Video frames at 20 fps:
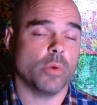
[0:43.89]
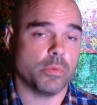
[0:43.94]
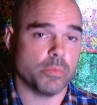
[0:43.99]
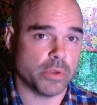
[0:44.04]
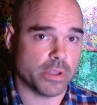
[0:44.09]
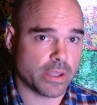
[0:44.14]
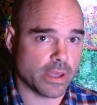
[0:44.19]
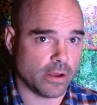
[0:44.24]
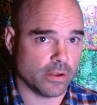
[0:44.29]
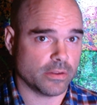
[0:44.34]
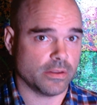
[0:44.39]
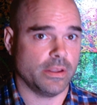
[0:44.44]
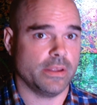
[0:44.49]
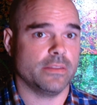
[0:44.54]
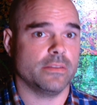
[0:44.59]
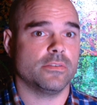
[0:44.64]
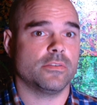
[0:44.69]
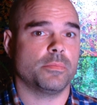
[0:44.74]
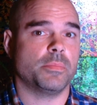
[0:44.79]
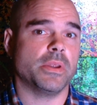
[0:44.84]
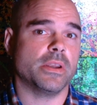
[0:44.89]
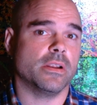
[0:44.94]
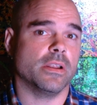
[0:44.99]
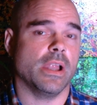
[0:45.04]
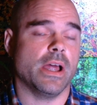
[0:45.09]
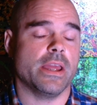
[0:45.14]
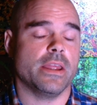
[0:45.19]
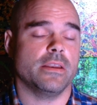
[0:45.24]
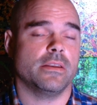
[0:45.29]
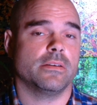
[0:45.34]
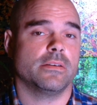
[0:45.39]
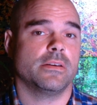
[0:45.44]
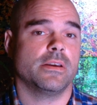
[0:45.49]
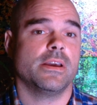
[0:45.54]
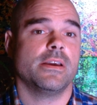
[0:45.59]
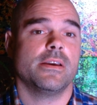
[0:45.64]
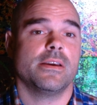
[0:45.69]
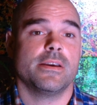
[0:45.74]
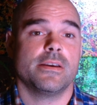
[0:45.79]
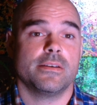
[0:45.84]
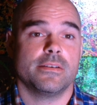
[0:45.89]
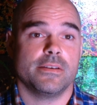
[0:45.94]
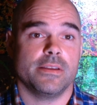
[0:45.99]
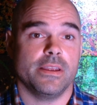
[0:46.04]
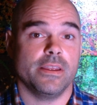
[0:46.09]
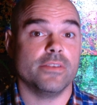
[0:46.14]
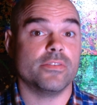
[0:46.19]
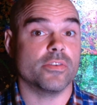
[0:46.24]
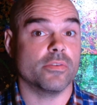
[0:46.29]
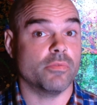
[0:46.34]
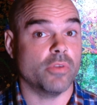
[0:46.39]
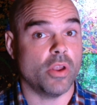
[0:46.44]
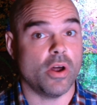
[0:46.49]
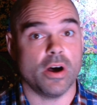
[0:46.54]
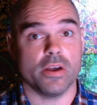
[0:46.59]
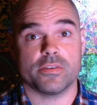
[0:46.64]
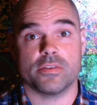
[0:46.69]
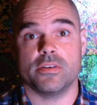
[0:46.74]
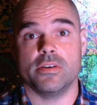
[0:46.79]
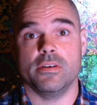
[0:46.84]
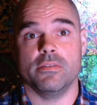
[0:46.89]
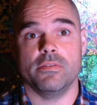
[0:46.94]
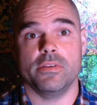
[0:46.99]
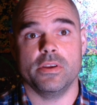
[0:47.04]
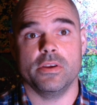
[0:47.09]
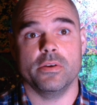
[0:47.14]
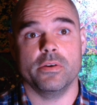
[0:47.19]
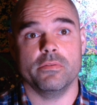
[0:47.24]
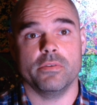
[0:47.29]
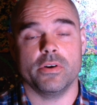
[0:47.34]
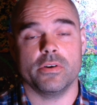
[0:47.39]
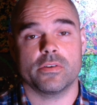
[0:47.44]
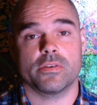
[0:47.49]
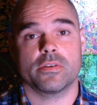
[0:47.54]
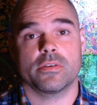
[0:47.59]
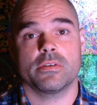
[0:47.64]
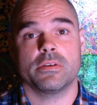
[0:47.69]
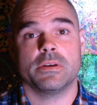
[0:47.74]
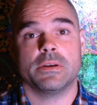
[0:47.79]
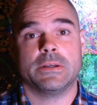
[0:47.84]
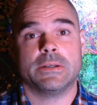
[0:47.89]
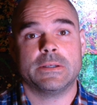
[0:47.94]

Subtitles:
when we calculate the speed of light is the velocity of the universe?